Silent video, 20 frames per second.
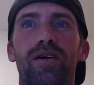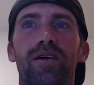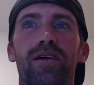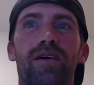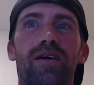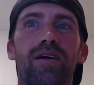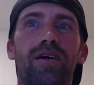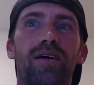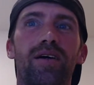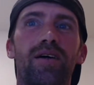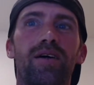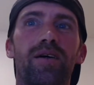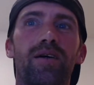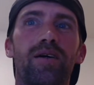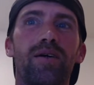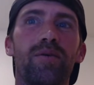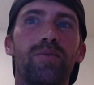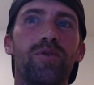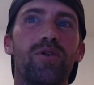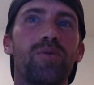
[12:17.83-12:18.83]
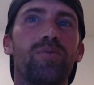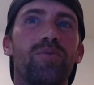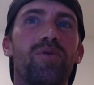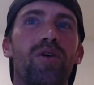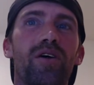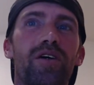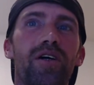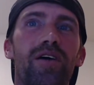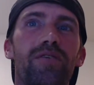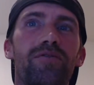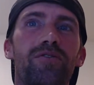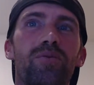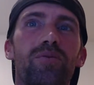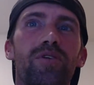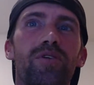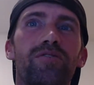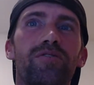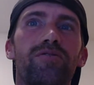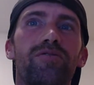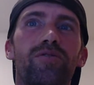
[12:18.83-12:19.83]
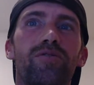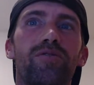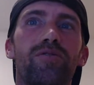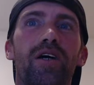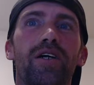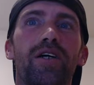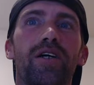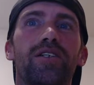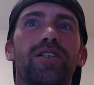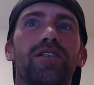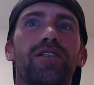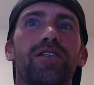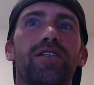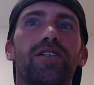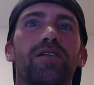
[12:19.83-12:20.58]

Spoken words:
You're probably gonna have to refresh,